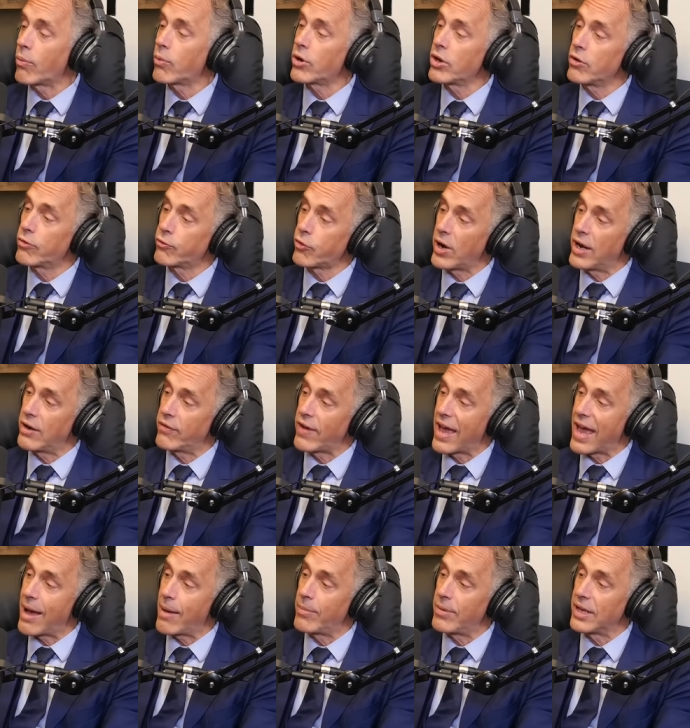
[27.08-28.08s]
What were you afraid of
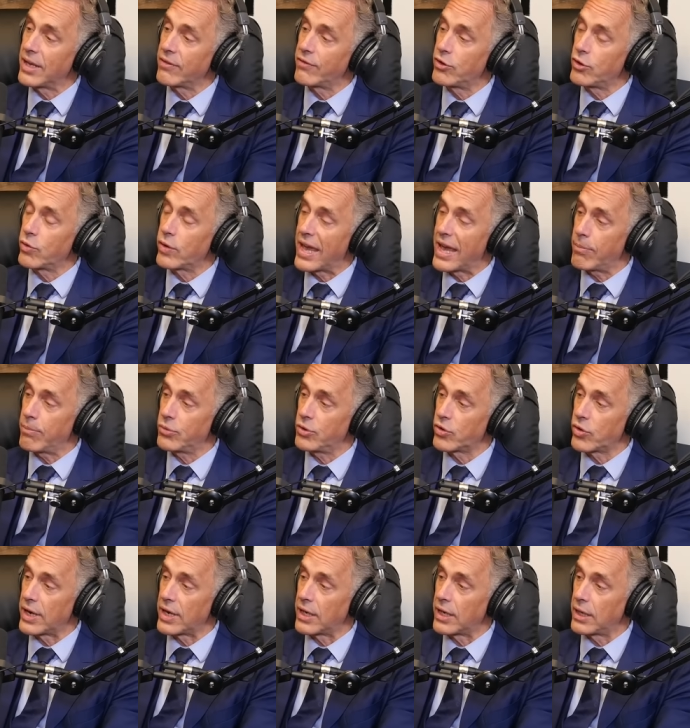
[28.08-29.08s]
happening if you kept
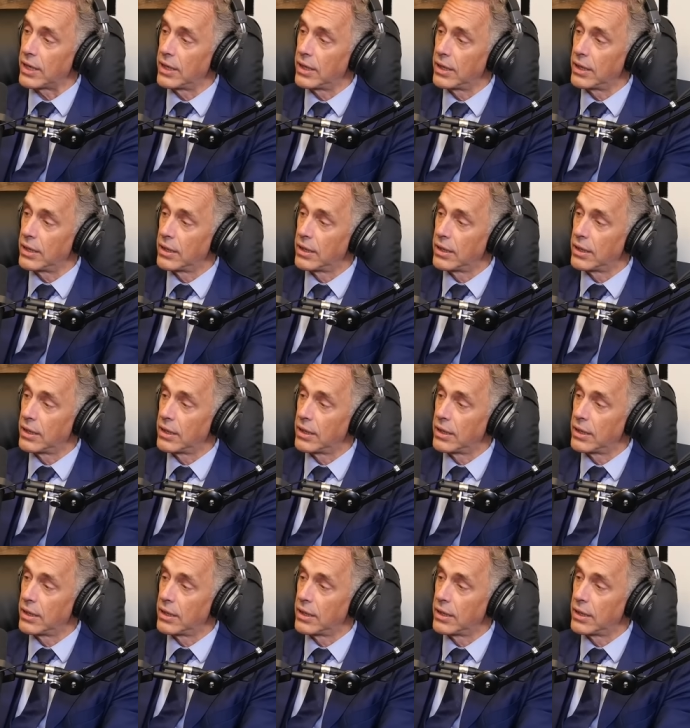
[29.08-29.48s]
drinking?